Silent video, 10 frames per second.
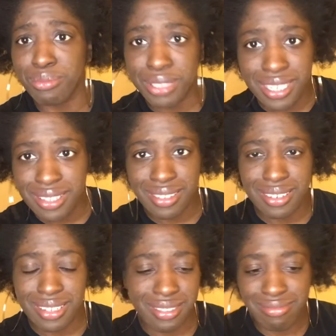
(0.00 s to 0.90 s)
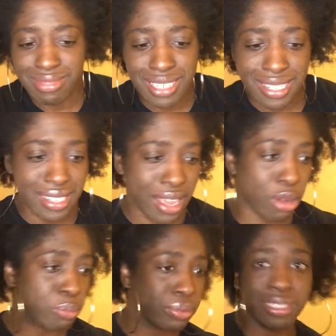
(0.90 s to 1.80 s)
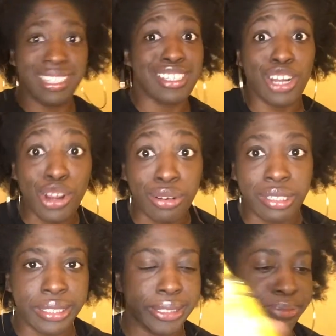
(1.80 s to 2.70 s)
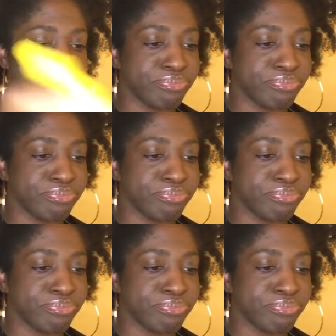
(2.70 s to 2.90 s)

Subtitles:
What does it doesn't help. It doesn't hurt, you know.